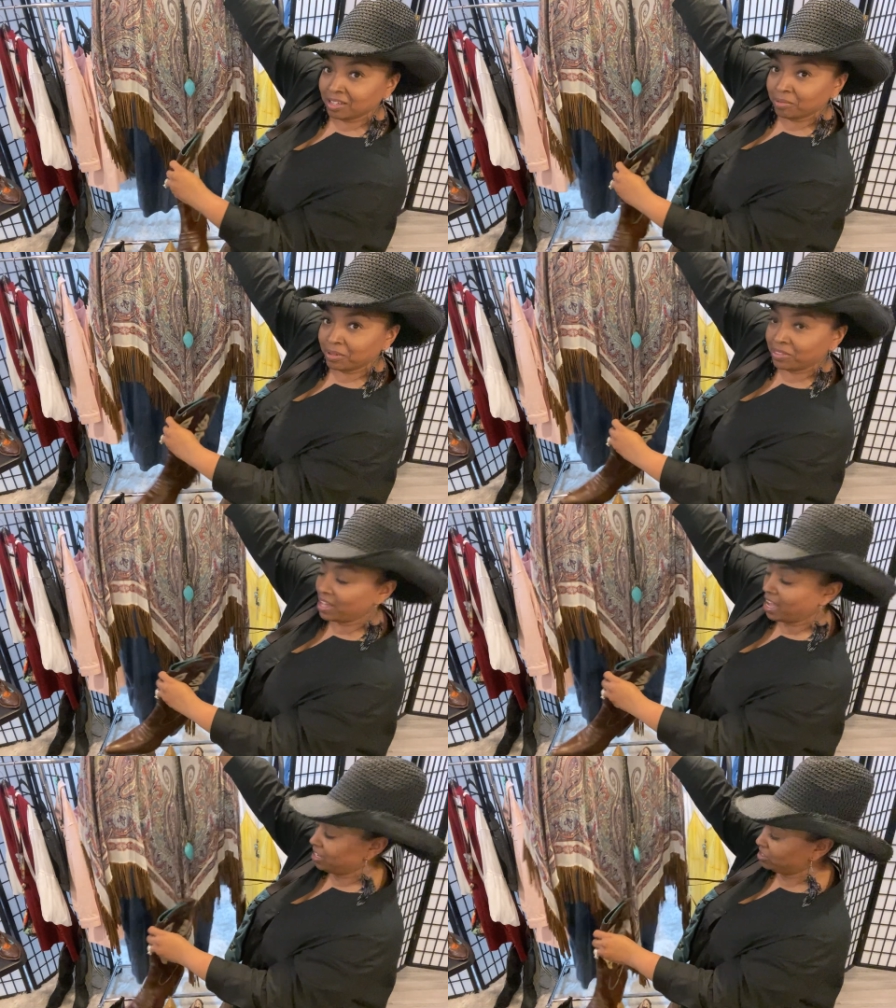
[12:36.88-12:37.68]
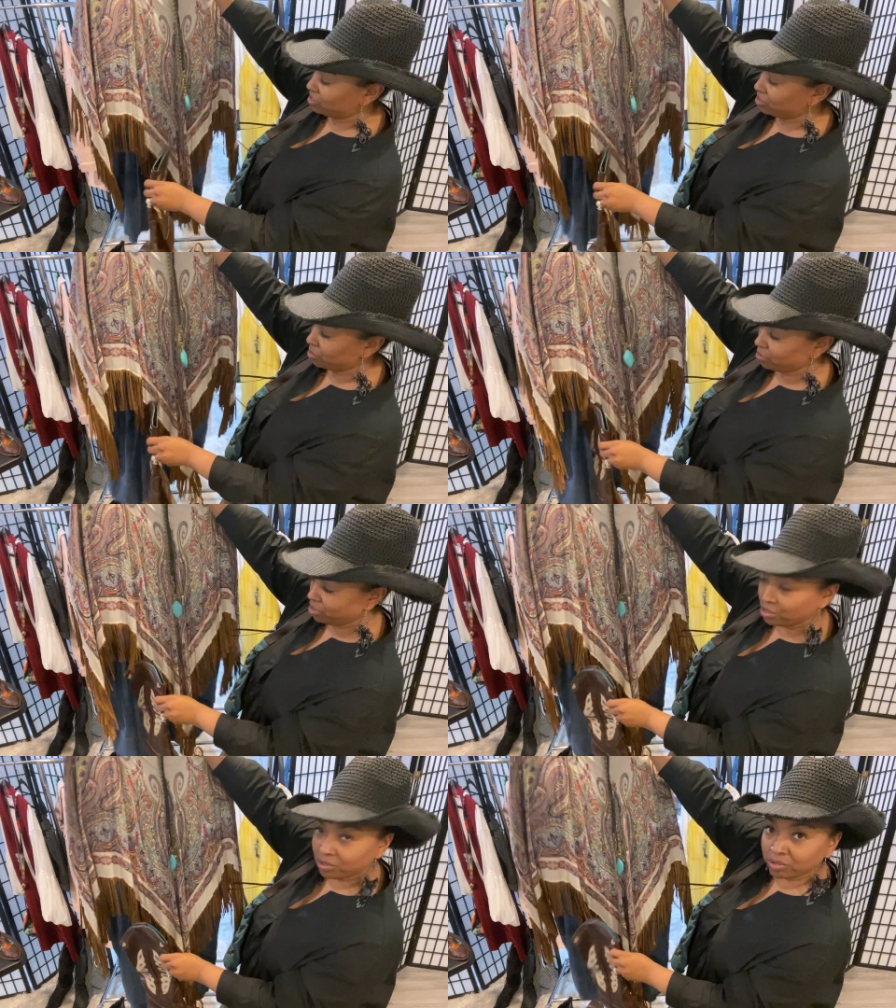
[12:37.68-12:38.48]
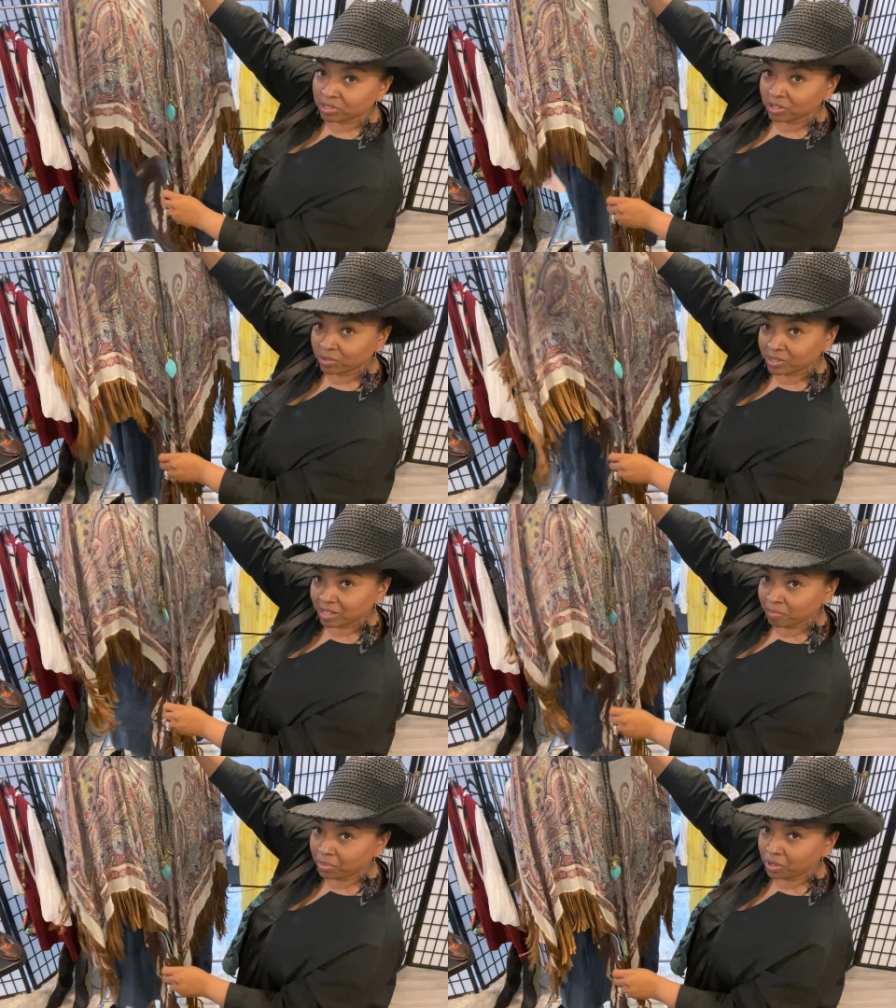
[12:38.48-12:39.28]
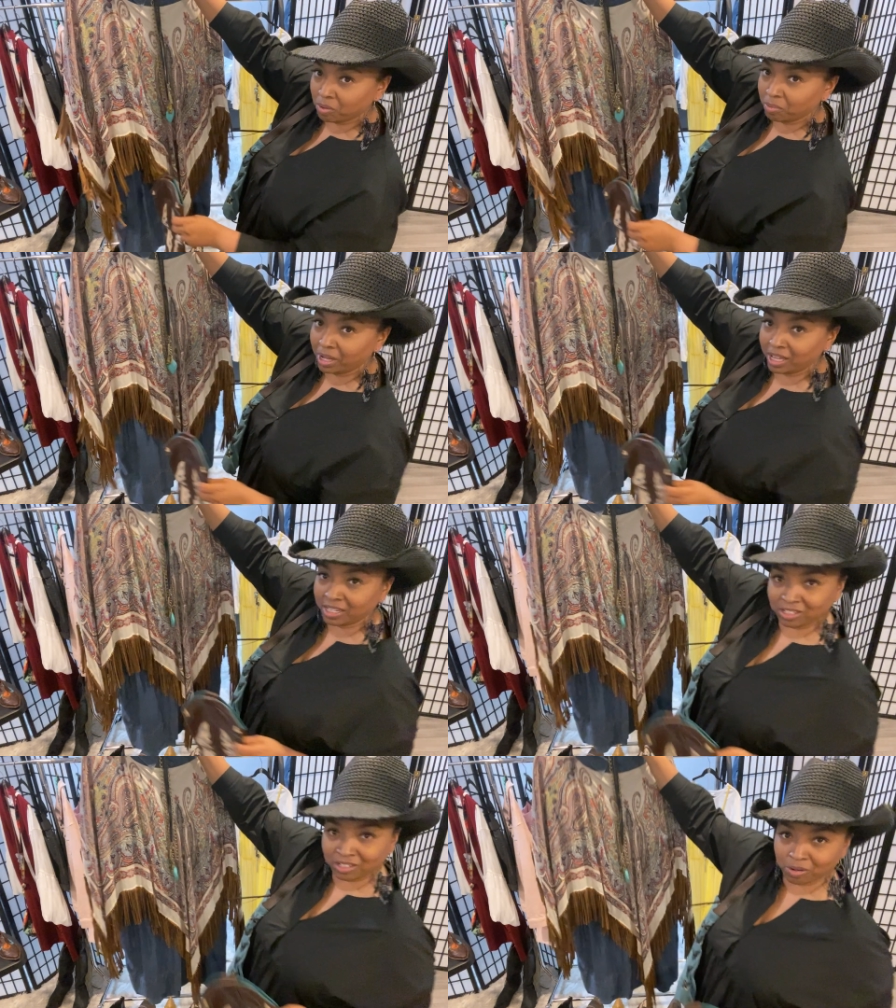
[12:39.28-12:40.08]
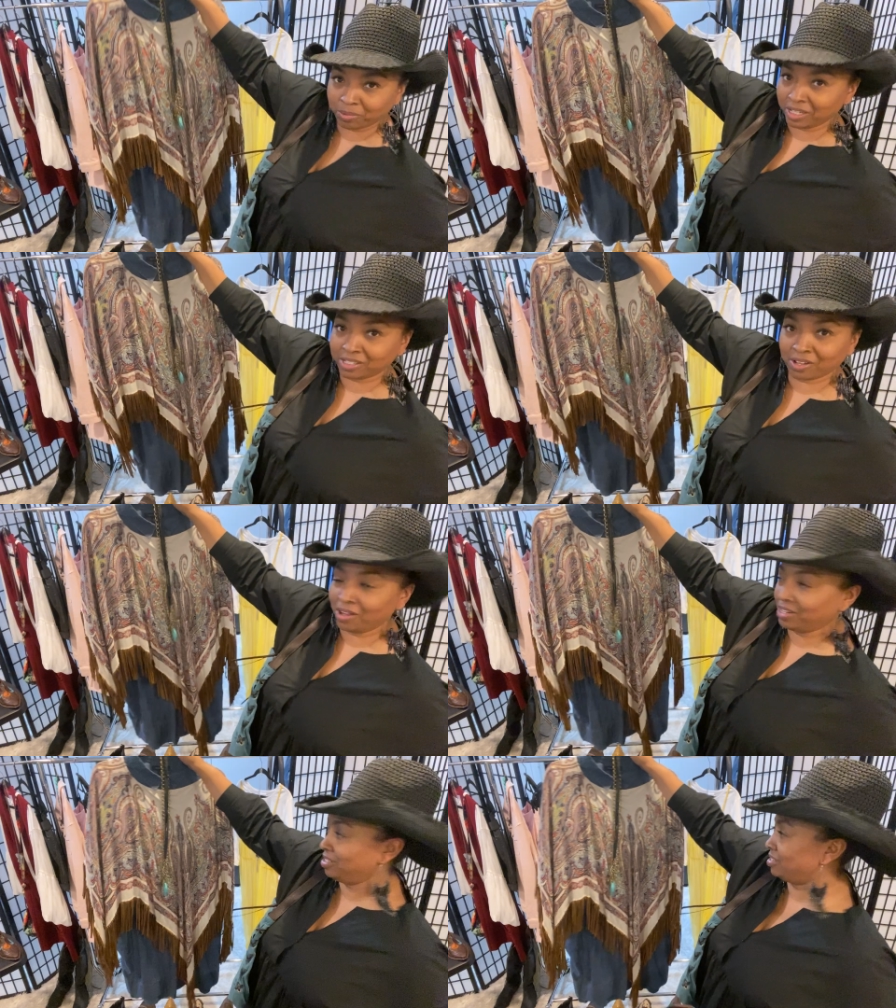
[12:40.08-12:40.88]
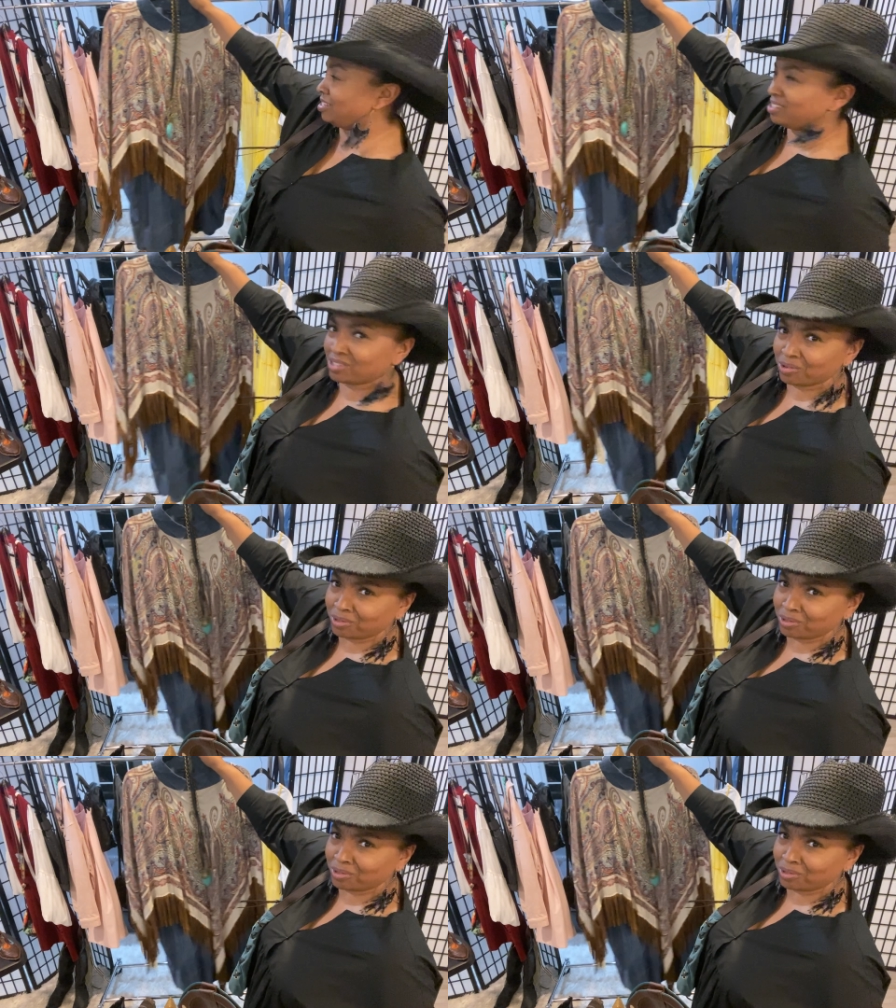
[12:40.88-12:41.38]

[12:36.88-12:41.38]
with that. It's so cute, so simple, but you know, when it's on, it's, it's so